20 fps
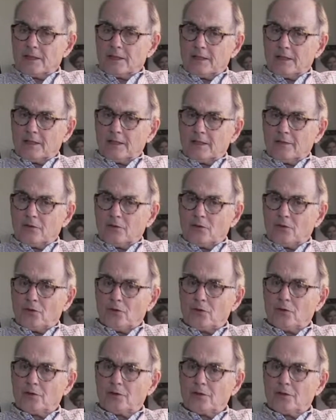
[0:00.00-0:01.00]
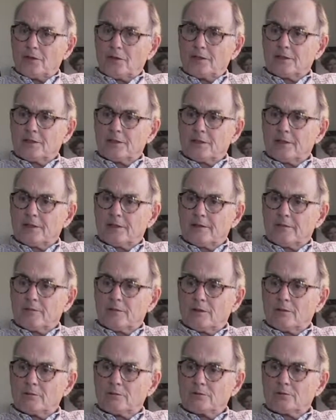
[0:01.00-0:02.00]
And knew at that
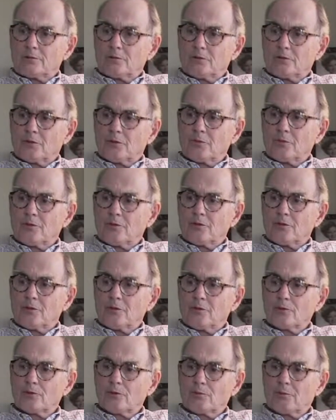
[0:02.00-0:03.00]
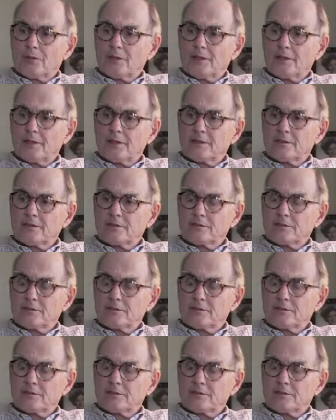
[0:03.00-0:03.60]
time I was going to go into orthopedics,